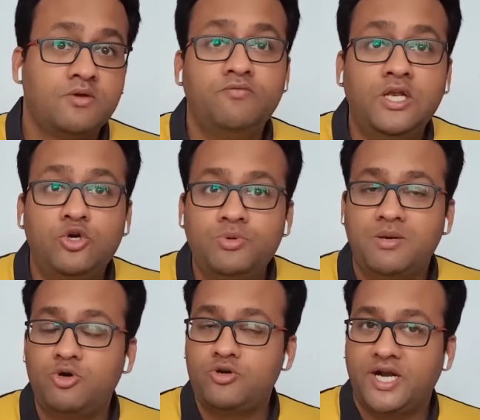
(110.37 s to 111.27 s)
will you be
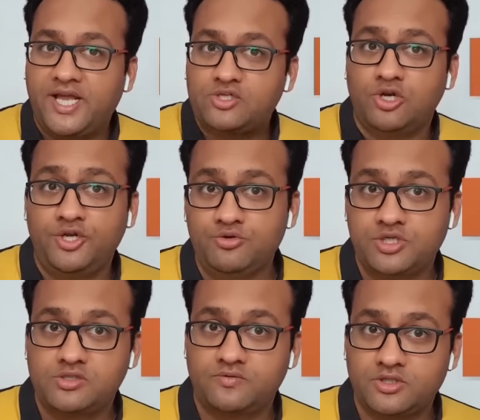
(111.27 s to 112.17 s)
able to get actual
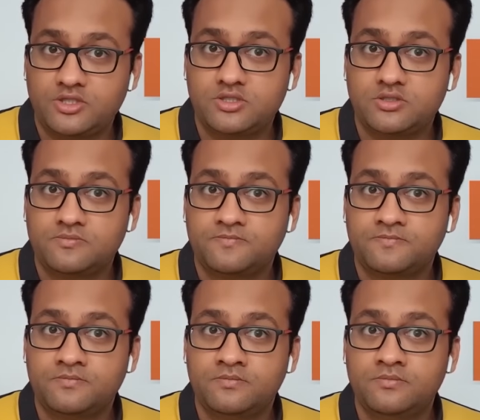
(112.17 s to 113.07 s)
users for this,
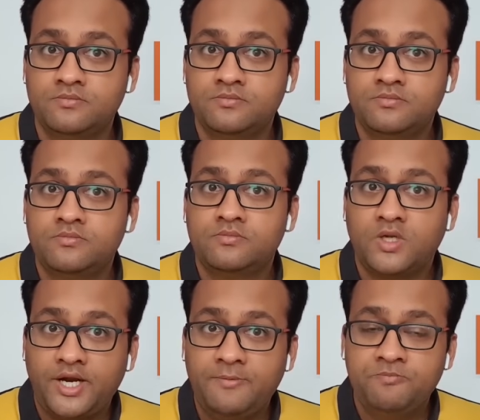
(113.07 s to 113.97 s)

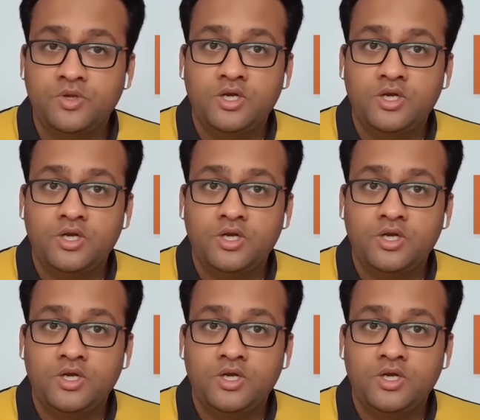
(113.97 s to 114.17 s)
right?